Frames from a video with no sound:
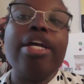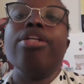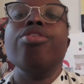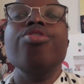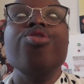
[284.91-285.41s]

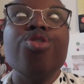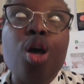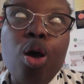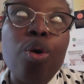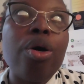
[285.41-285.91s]
It's
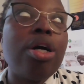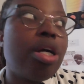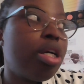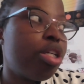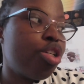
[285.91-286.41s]
so
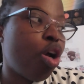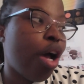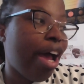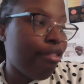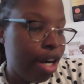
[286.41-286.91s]
good,
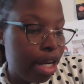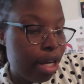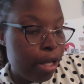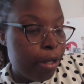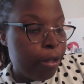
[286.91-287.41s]
y'all. I read